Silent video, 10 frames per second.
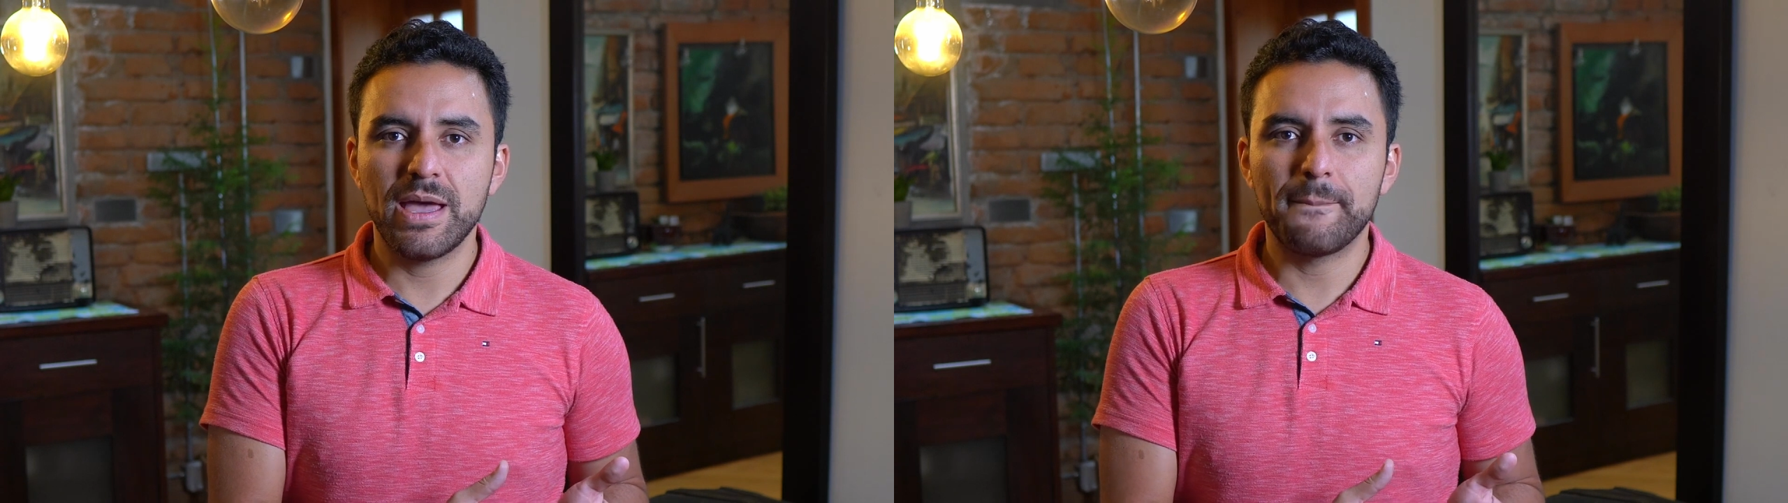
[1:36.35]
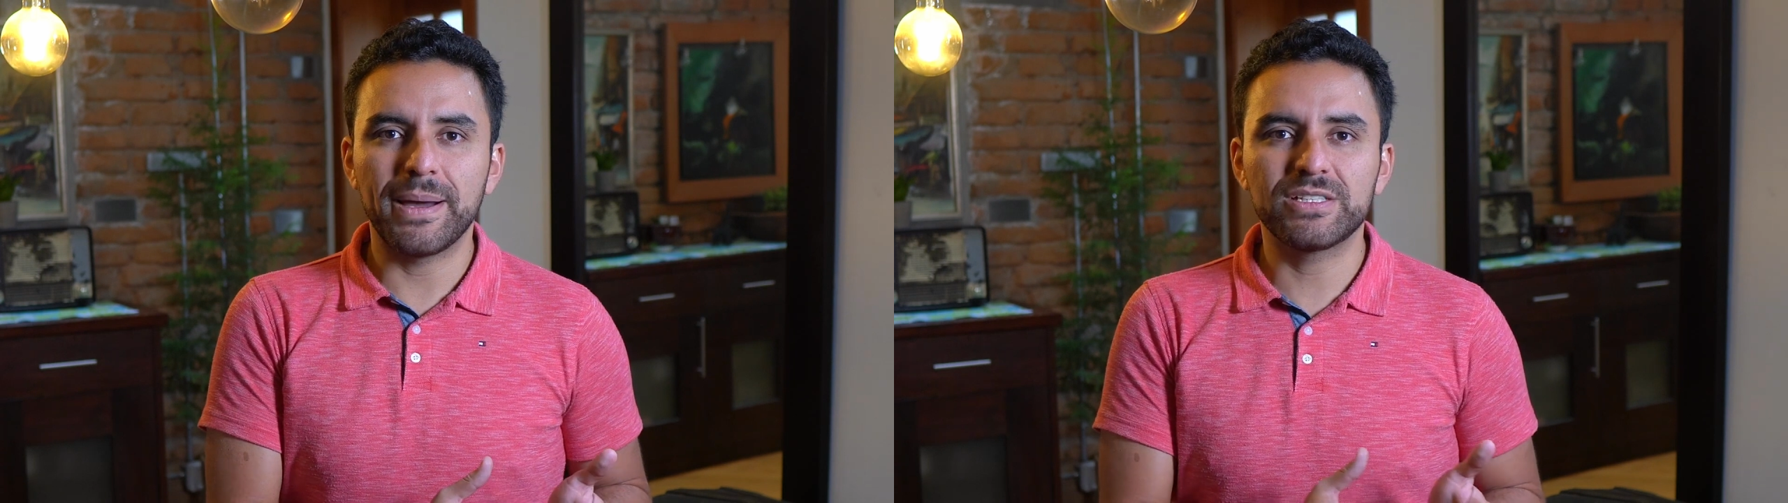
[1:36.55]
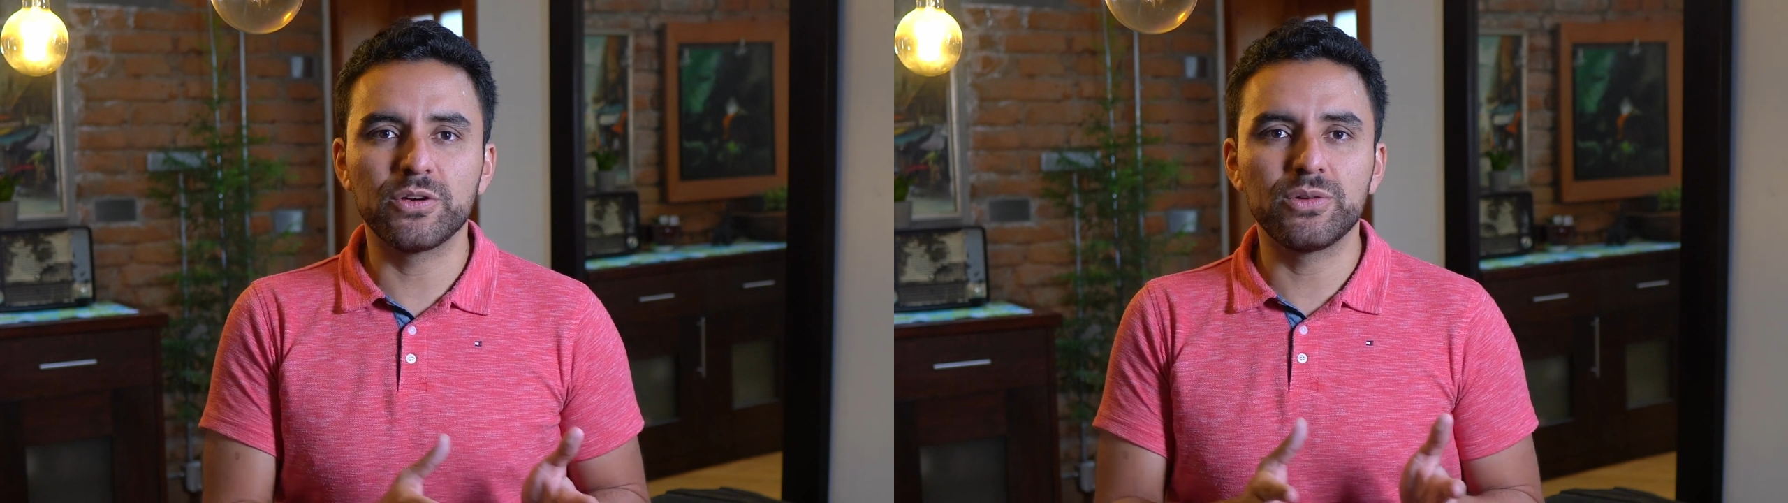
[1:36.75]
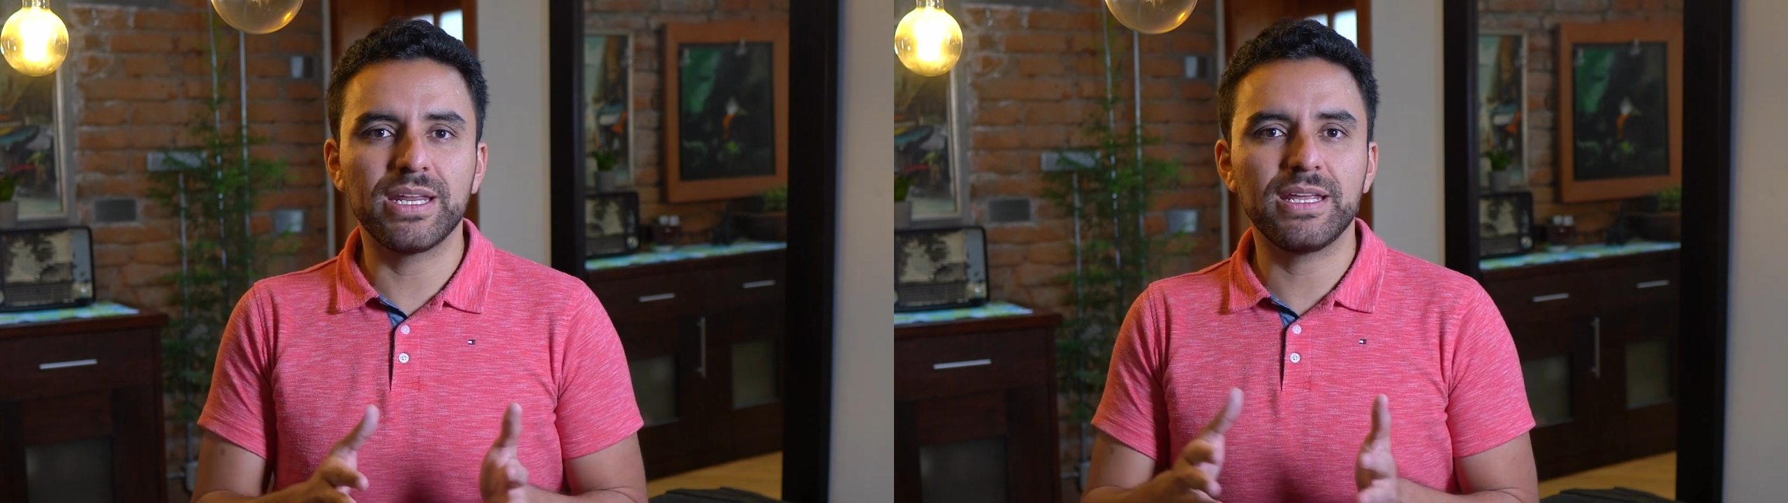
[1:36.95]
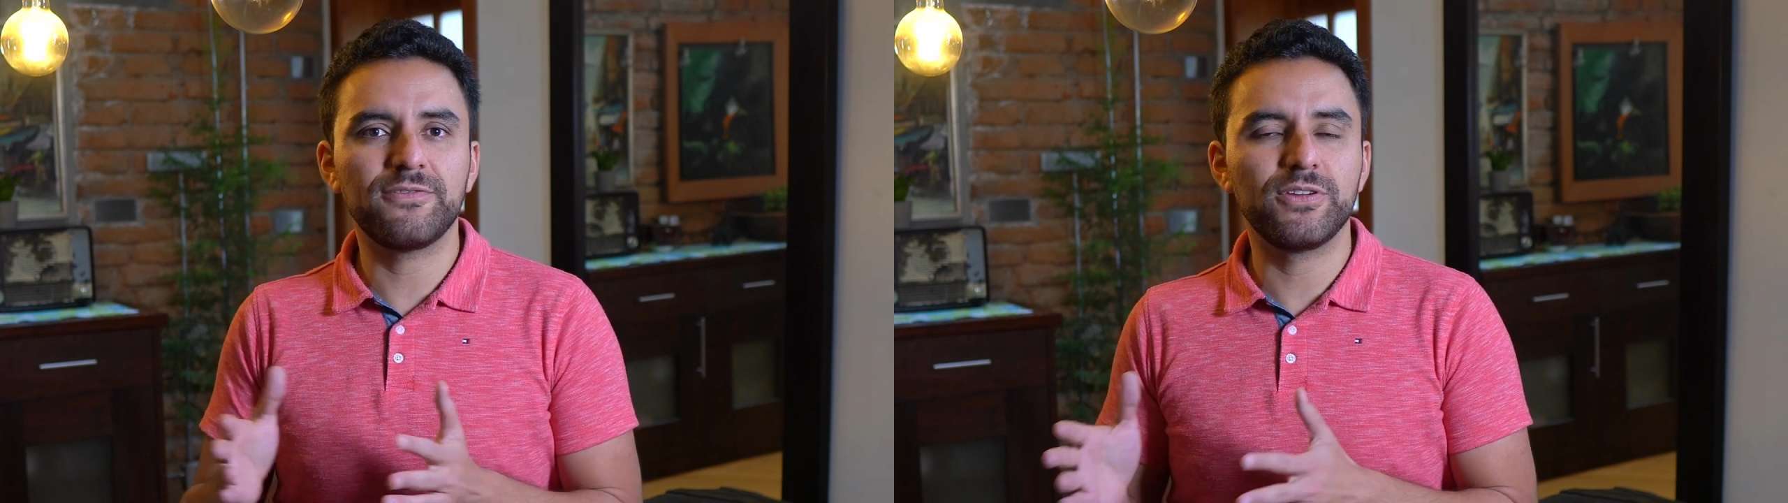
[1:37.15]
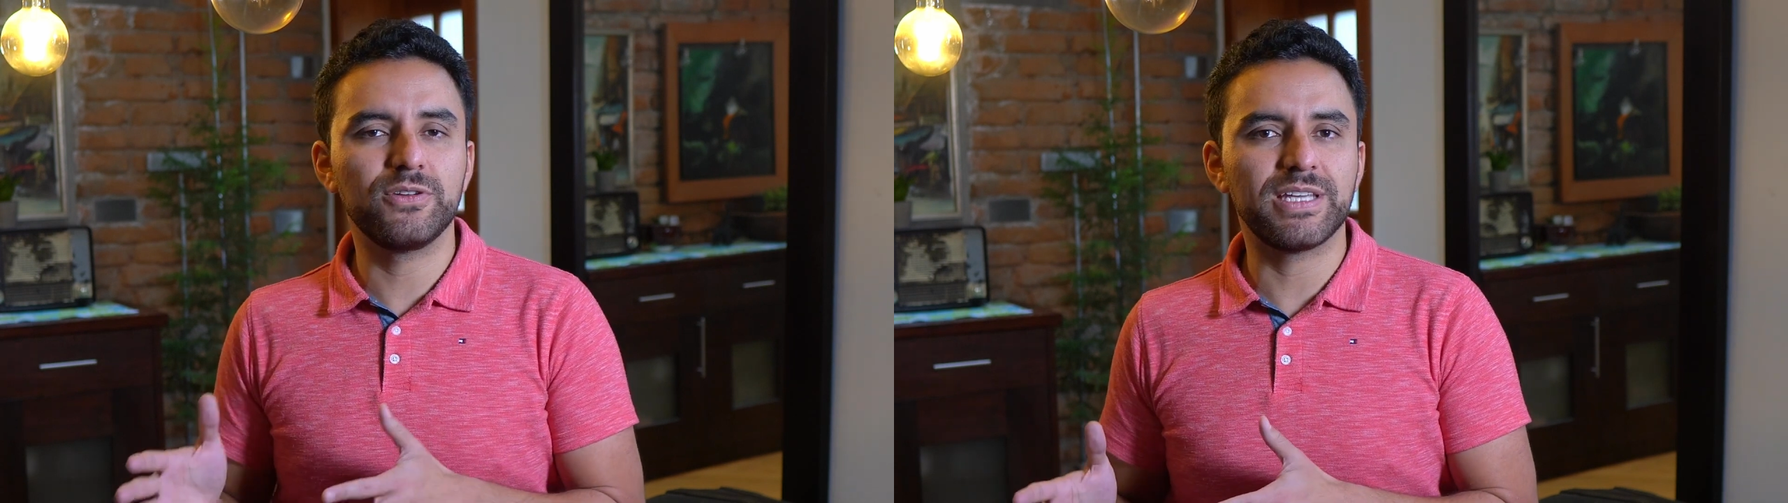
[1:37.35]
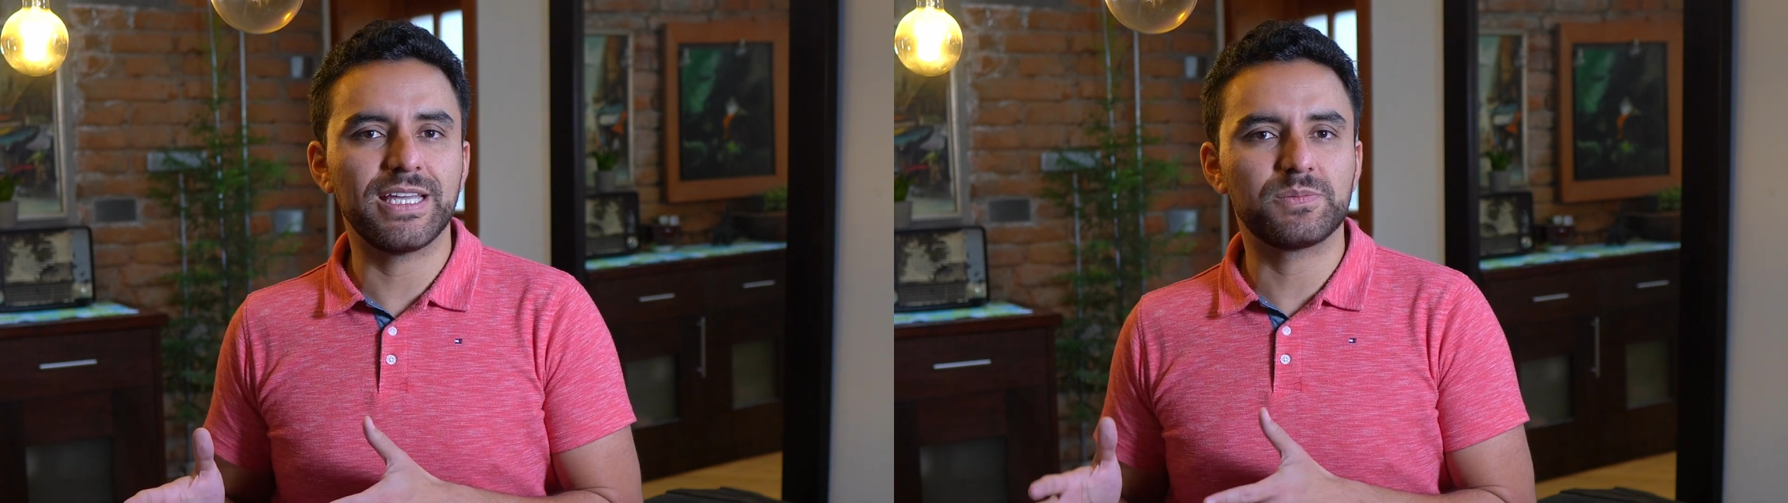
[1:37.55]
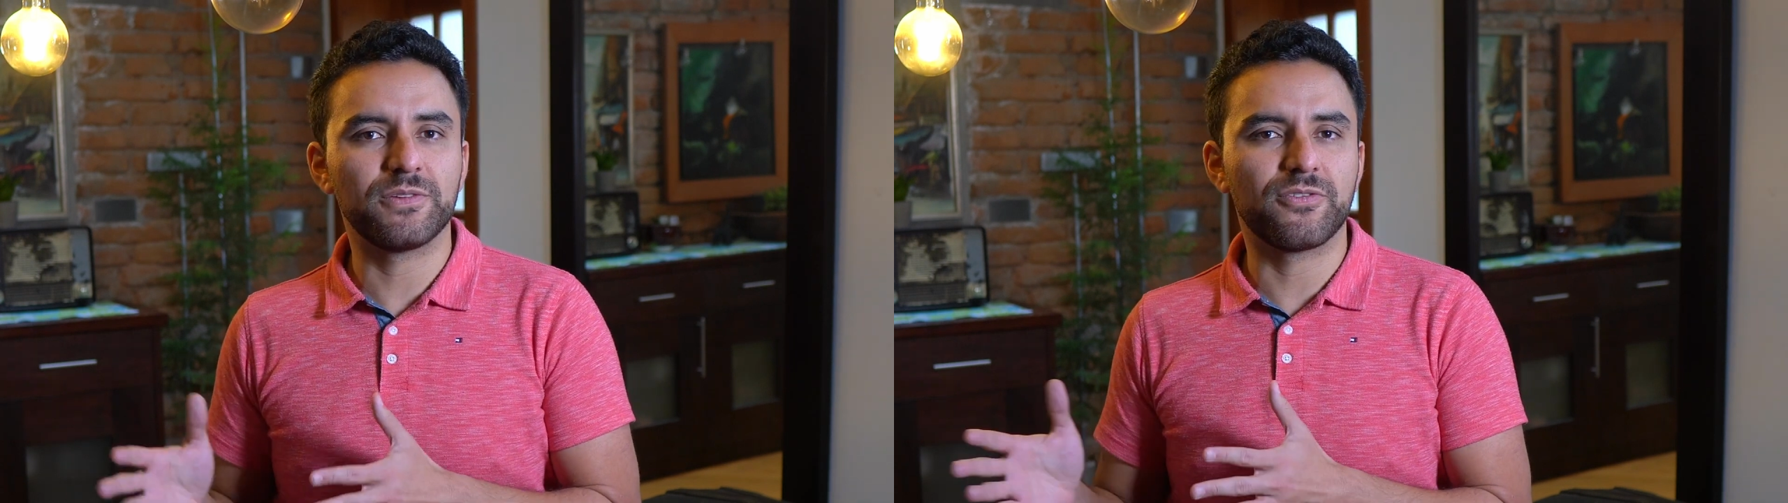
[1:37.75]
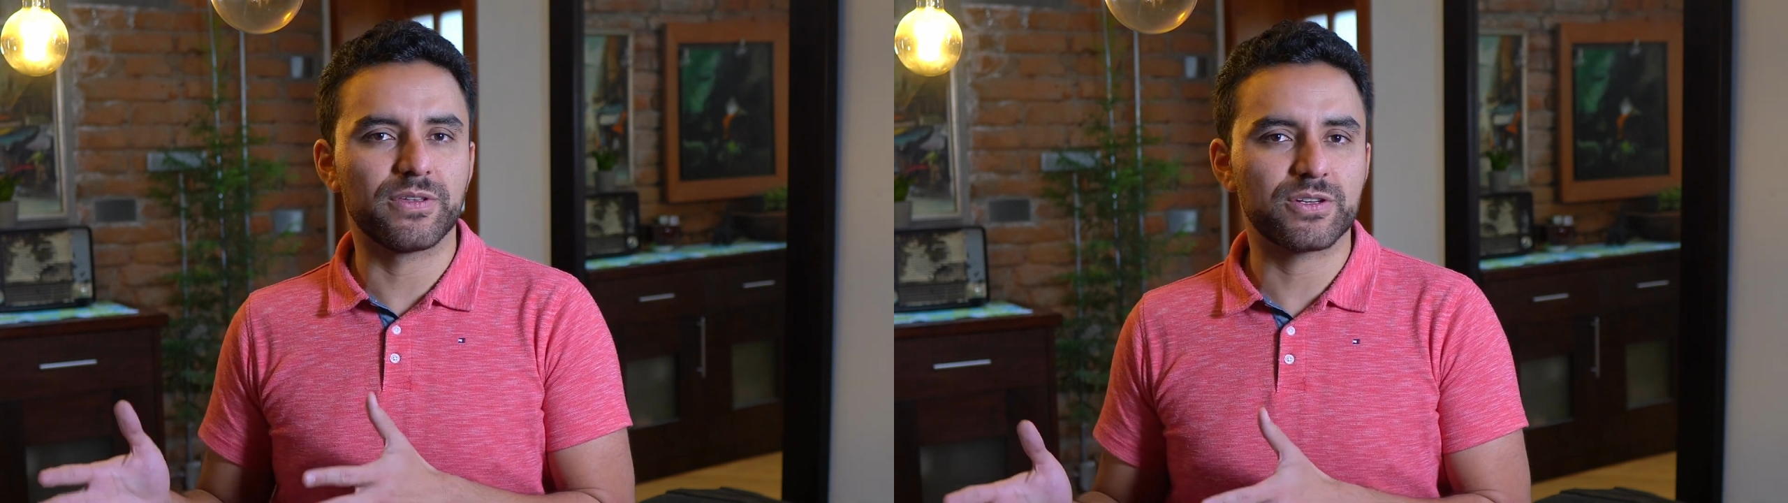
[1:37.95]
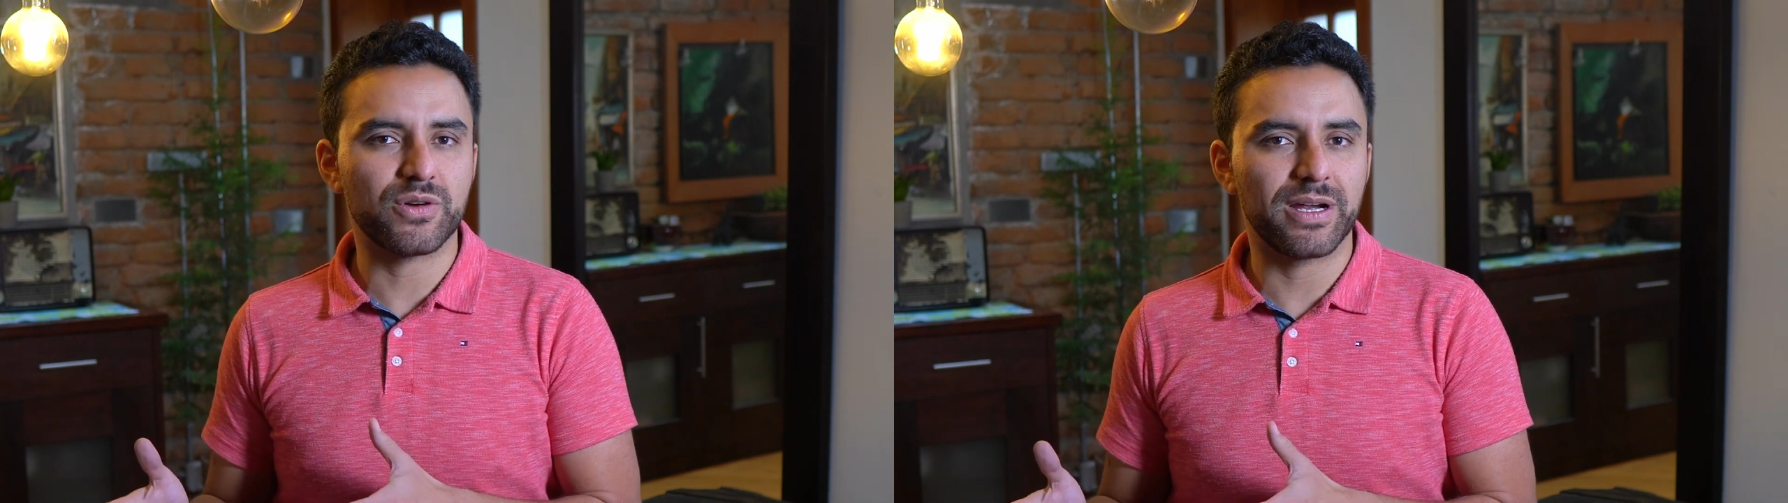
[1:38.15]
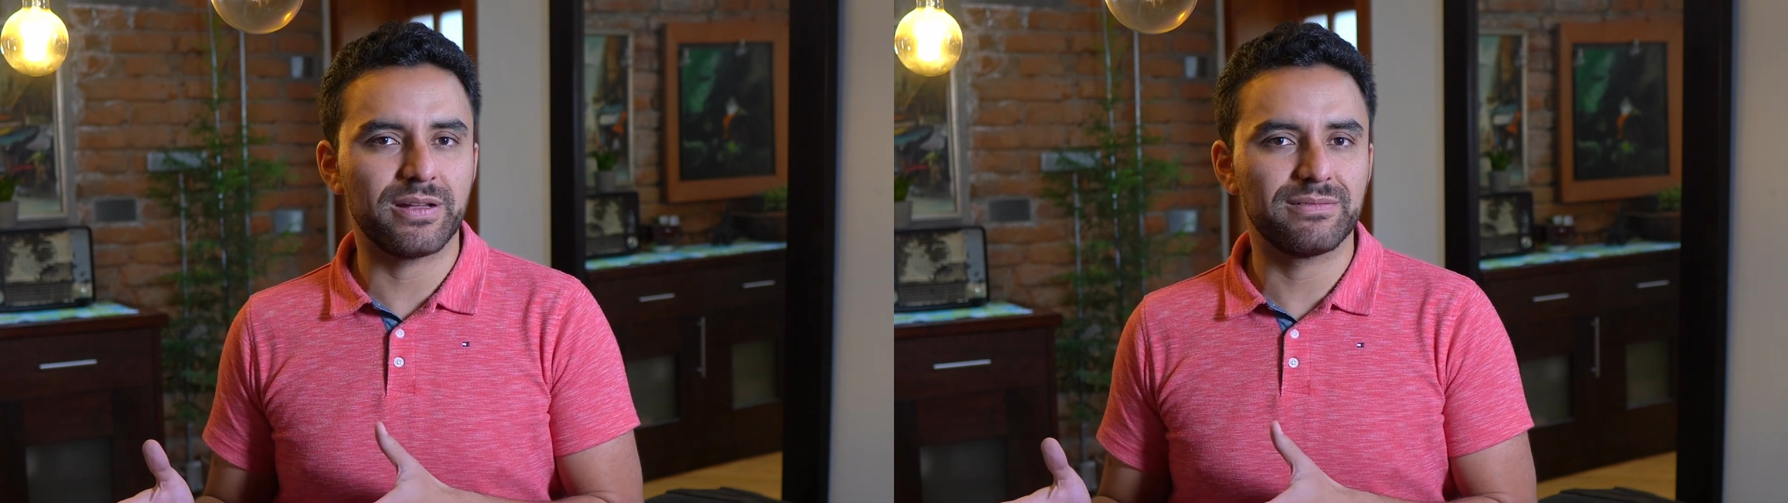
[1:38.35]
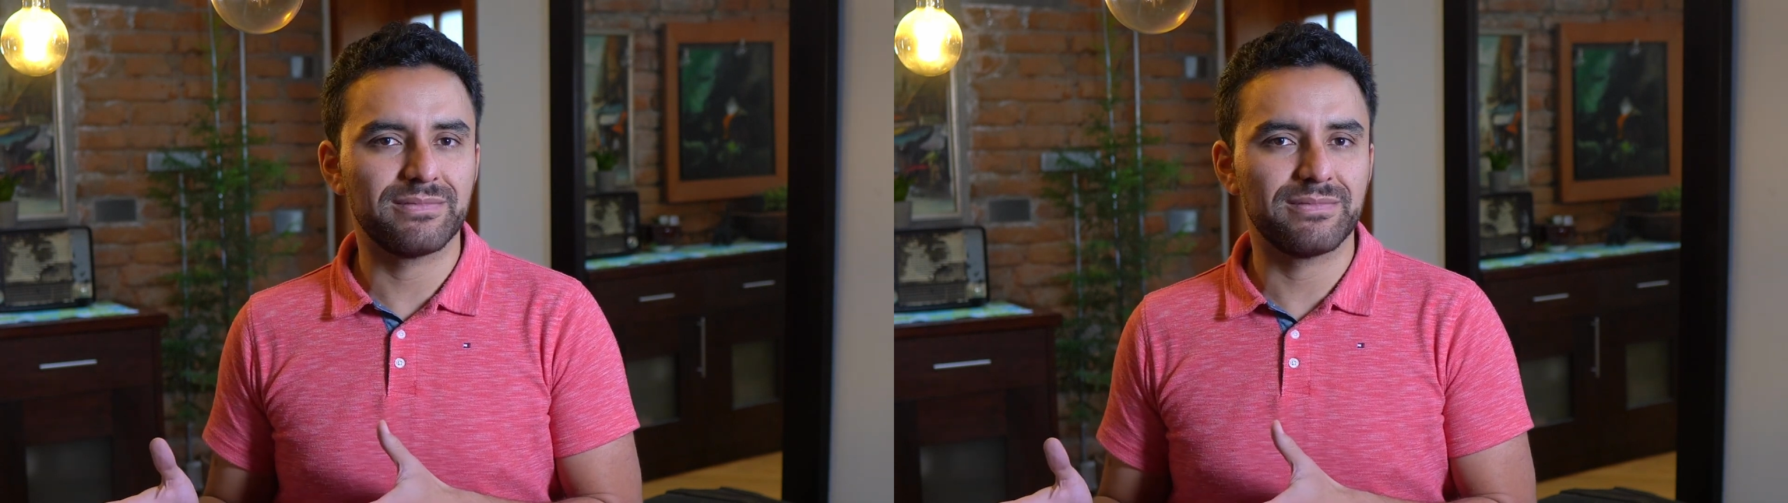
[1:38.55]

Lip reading: by donating a few days before the trial.